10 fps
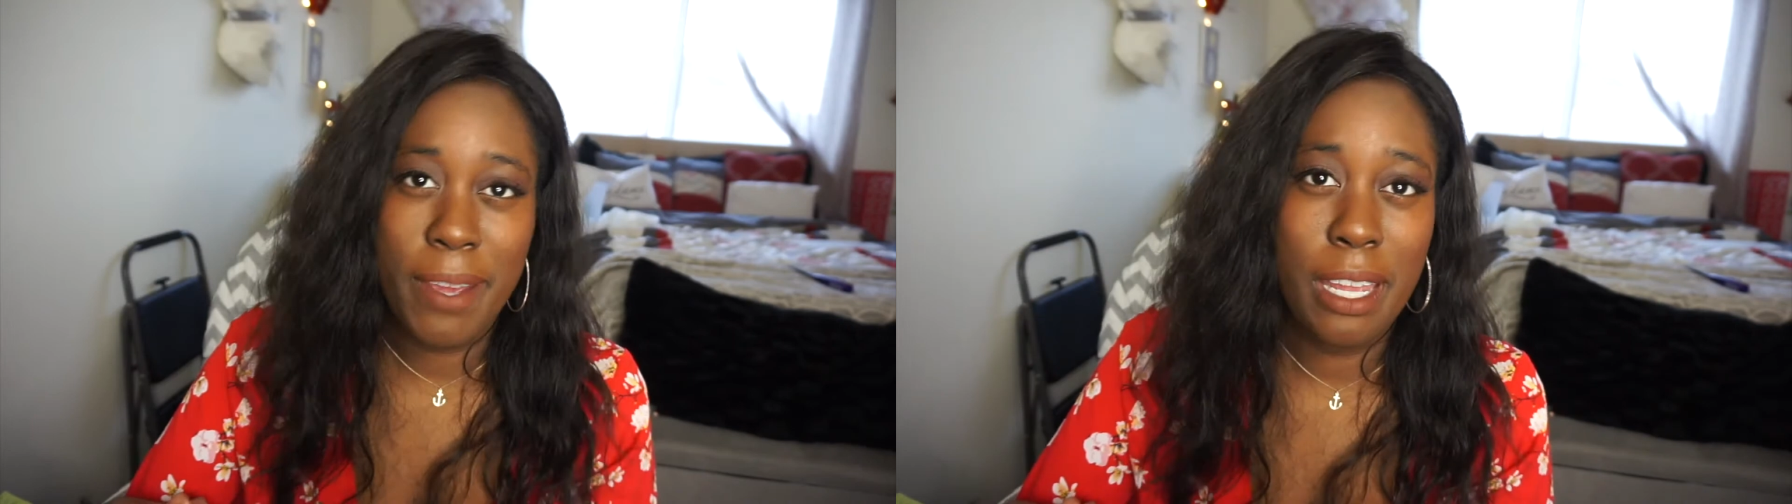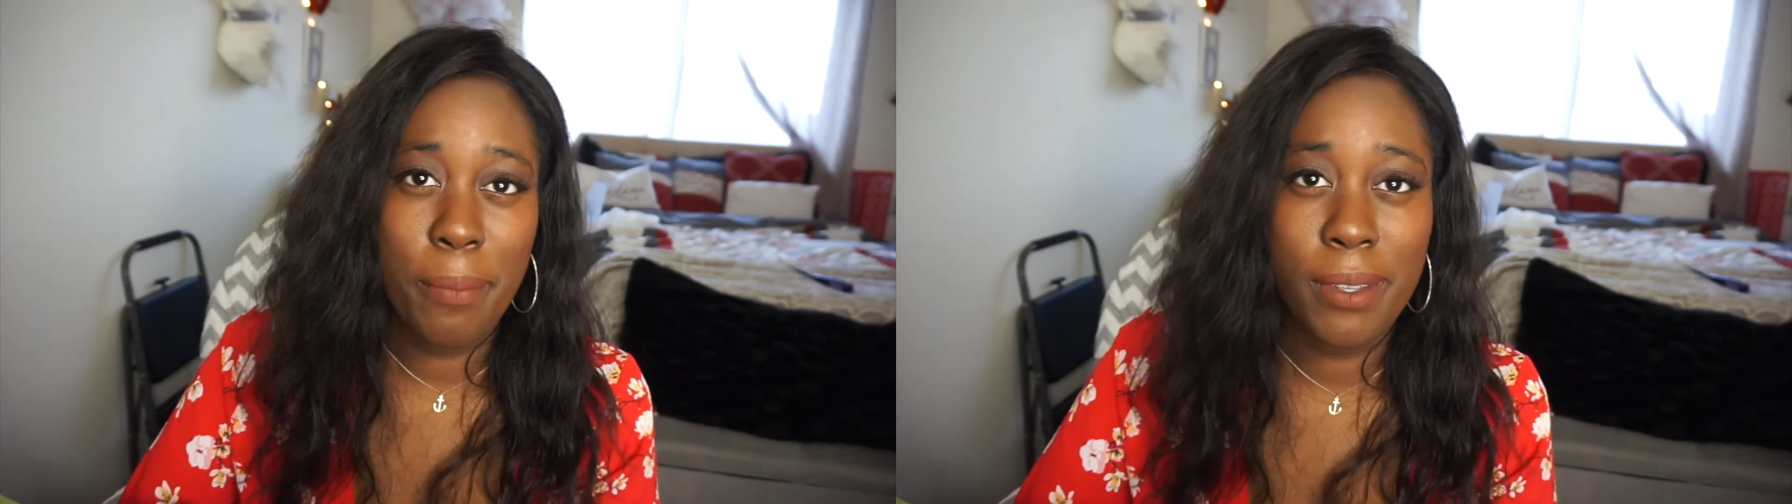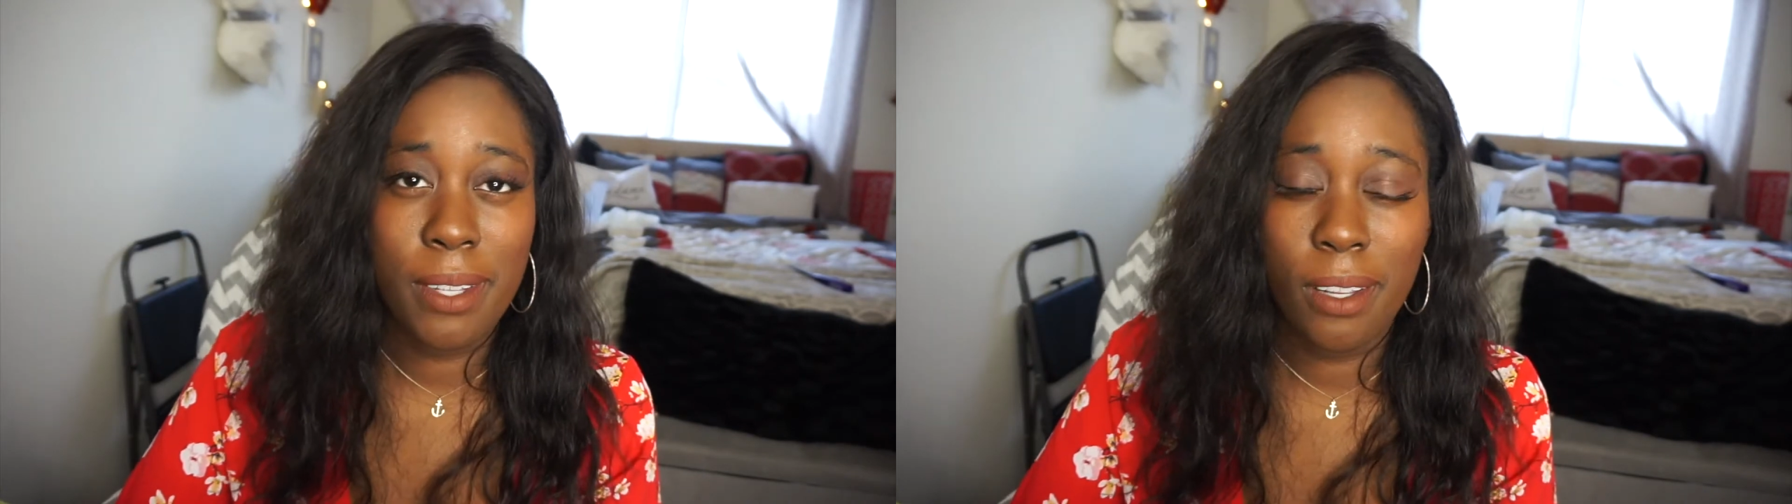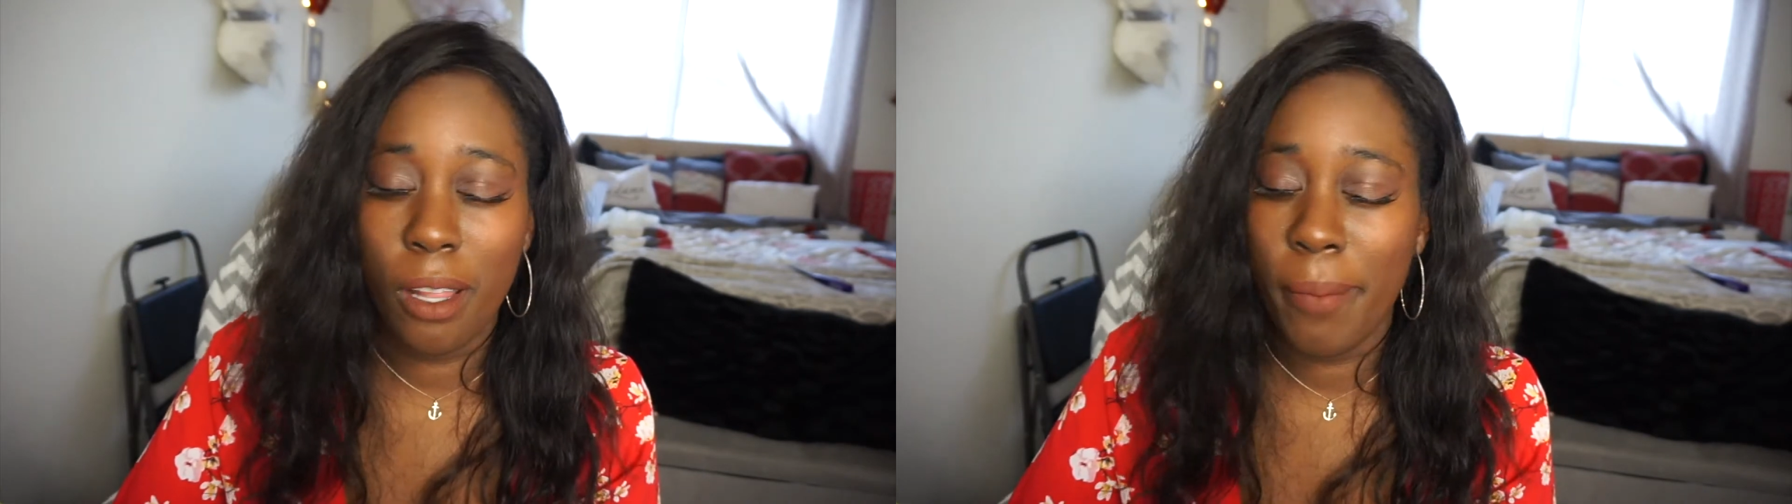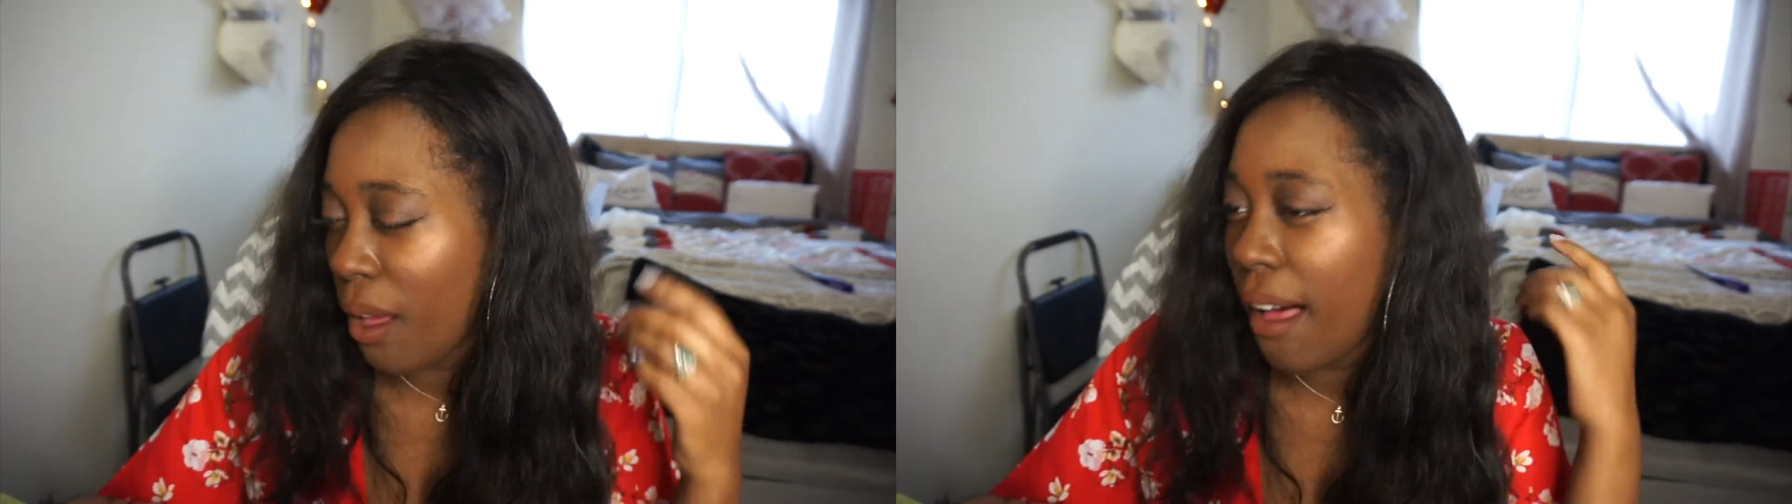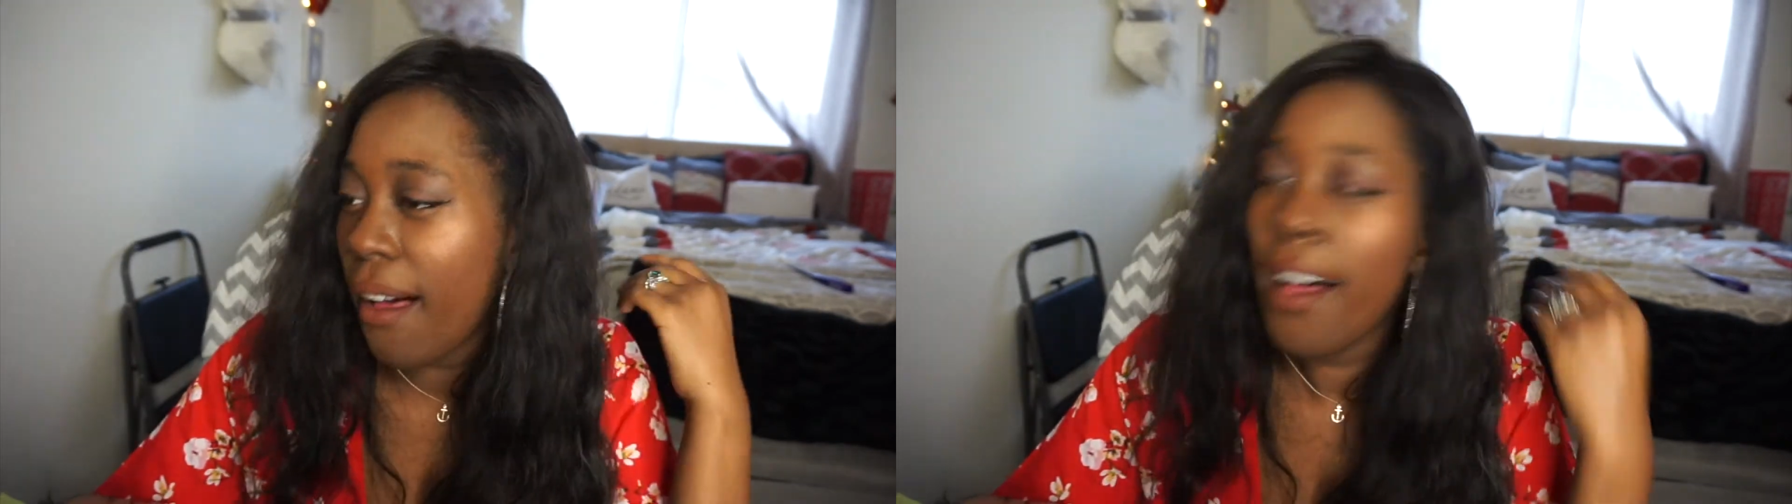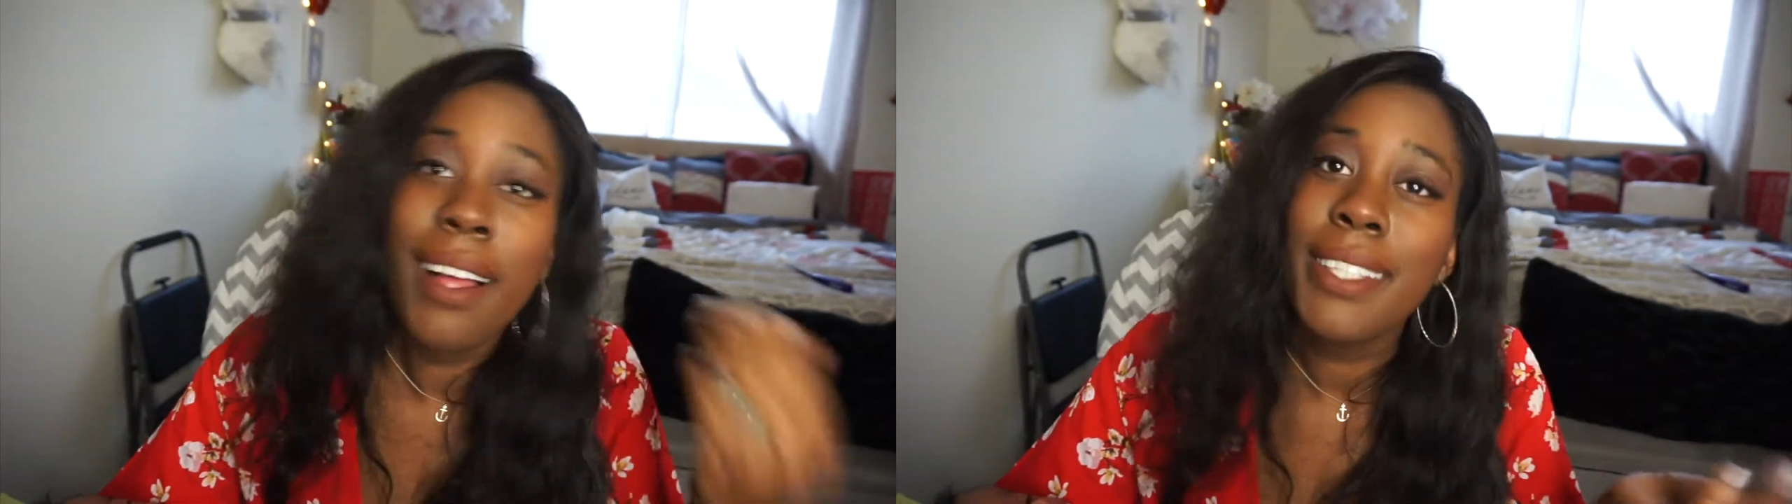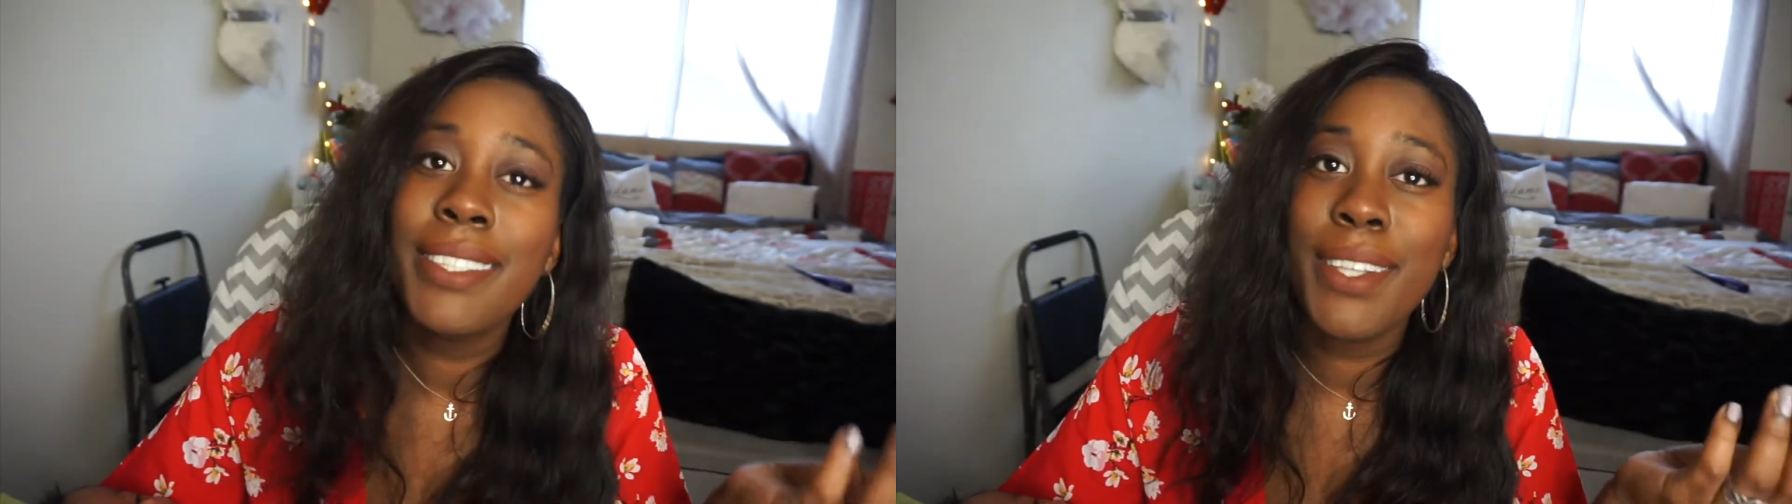nipples a little bit.
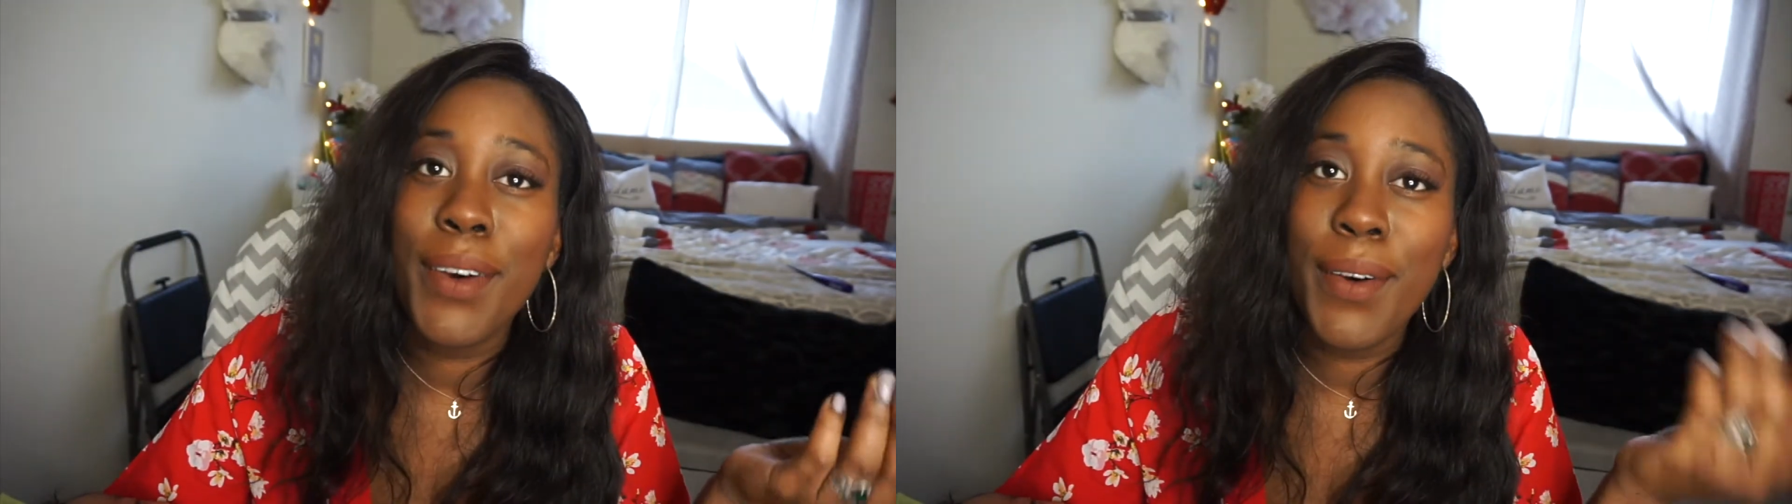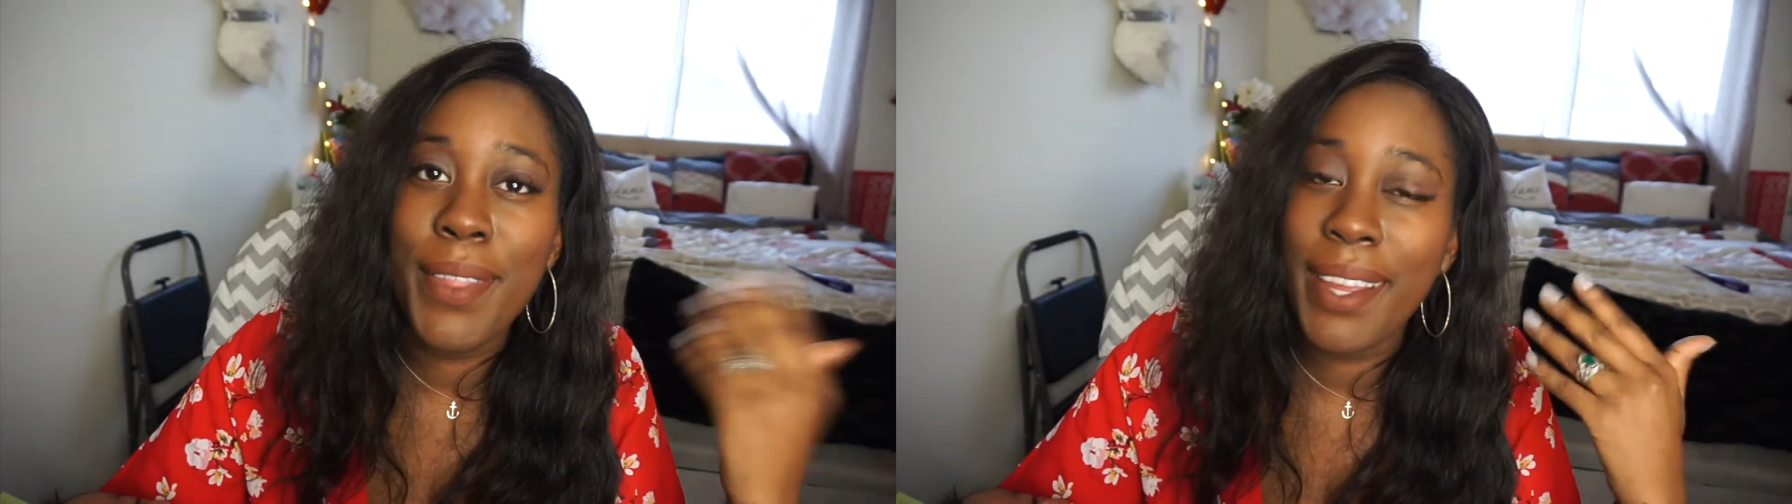Also,